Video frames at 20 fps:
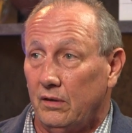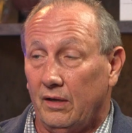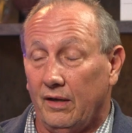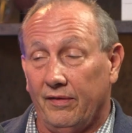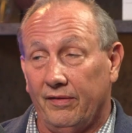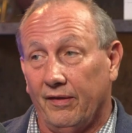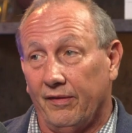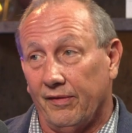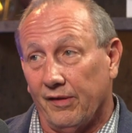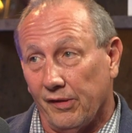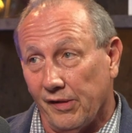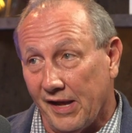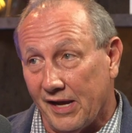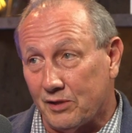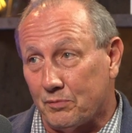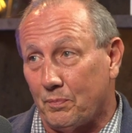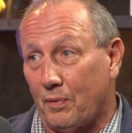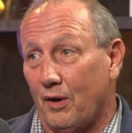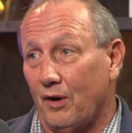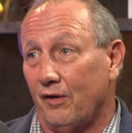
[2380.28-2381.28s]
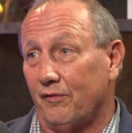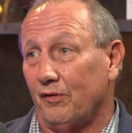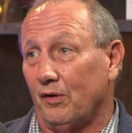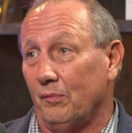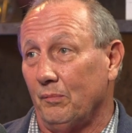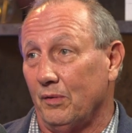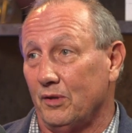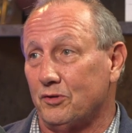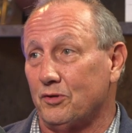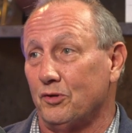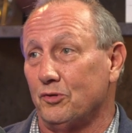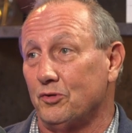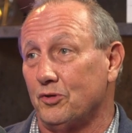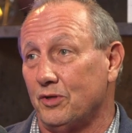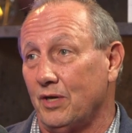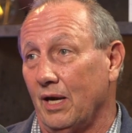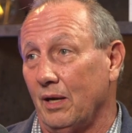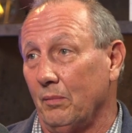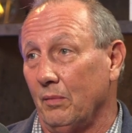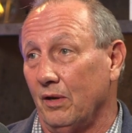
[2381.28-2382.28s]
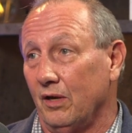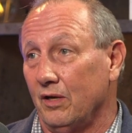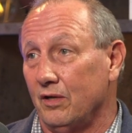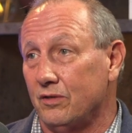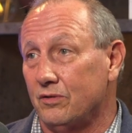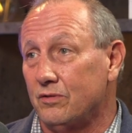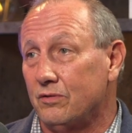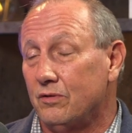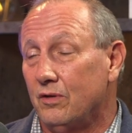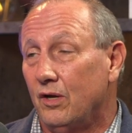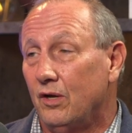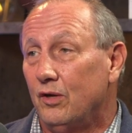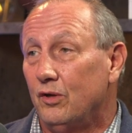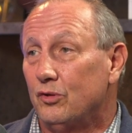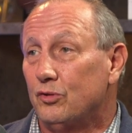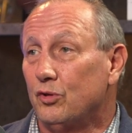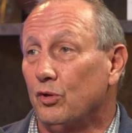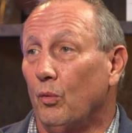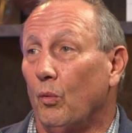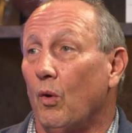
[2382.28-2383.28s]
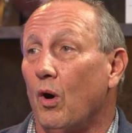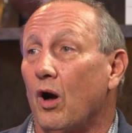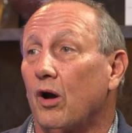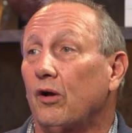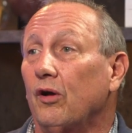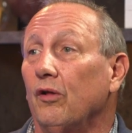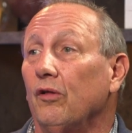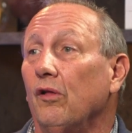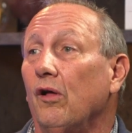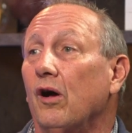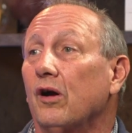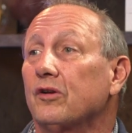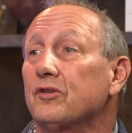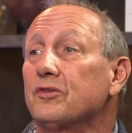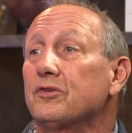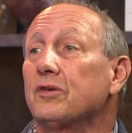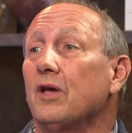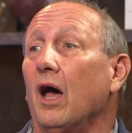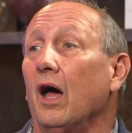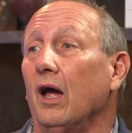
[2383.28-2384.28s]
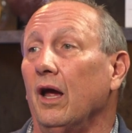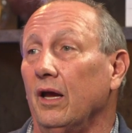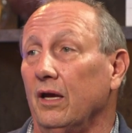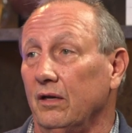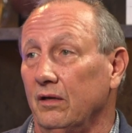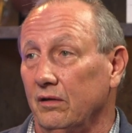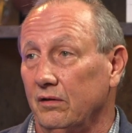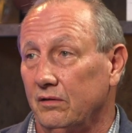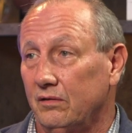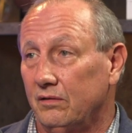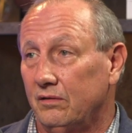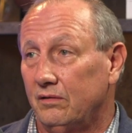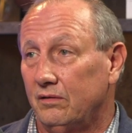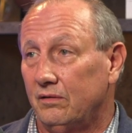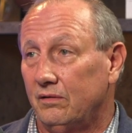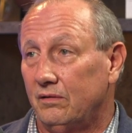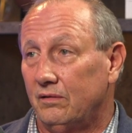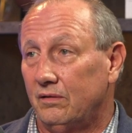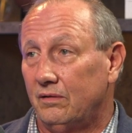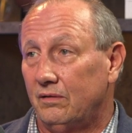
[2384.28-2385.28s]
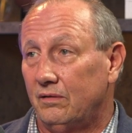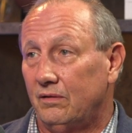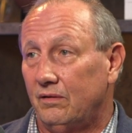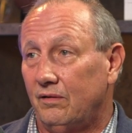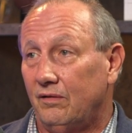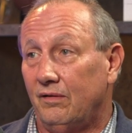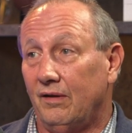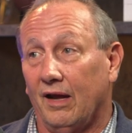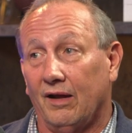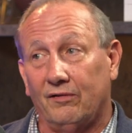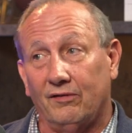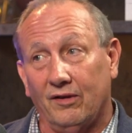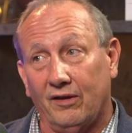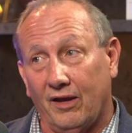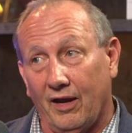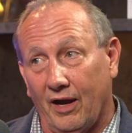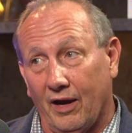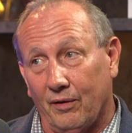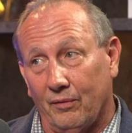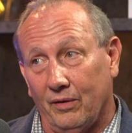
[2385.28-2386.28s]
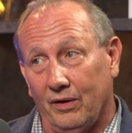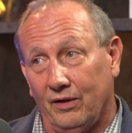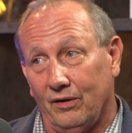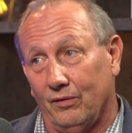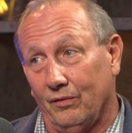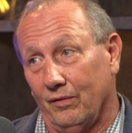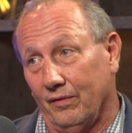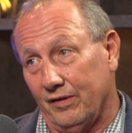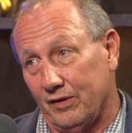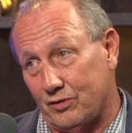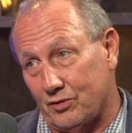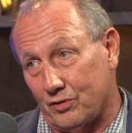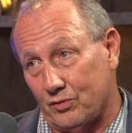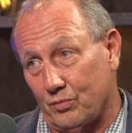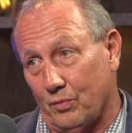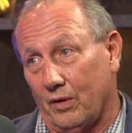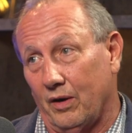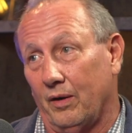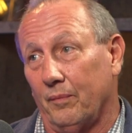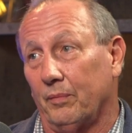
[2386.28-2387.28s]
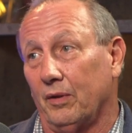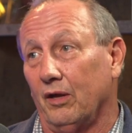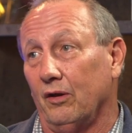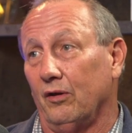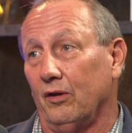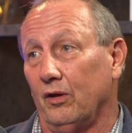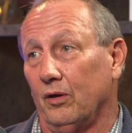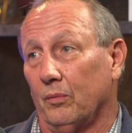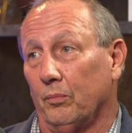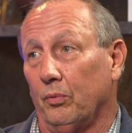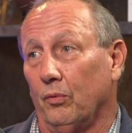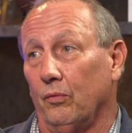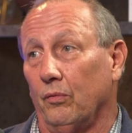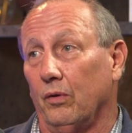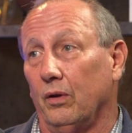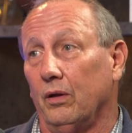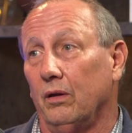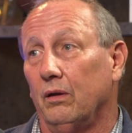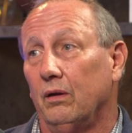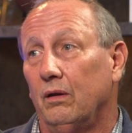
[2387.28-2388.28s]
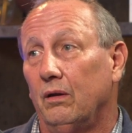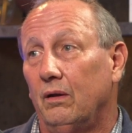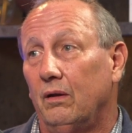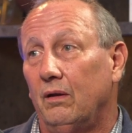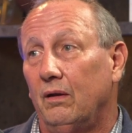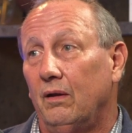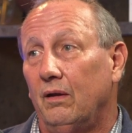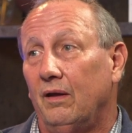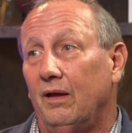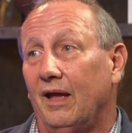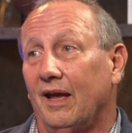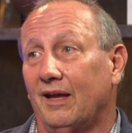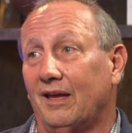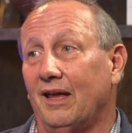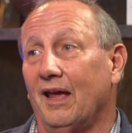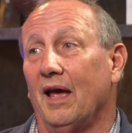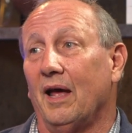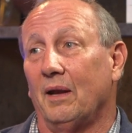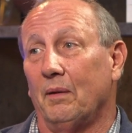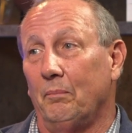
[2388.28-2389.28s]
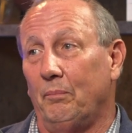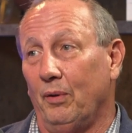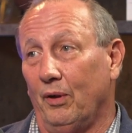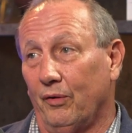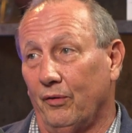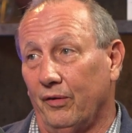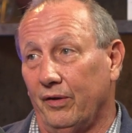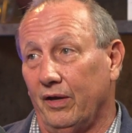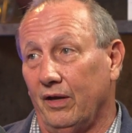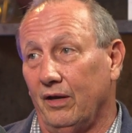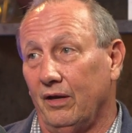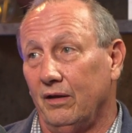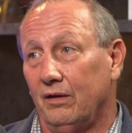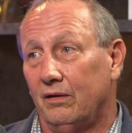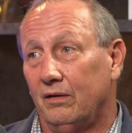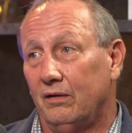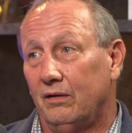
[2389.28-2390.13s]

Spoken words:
And then the last part of our mission statement is to walk alongside, not to carry you. And this is why I'm getting to your point. Accountability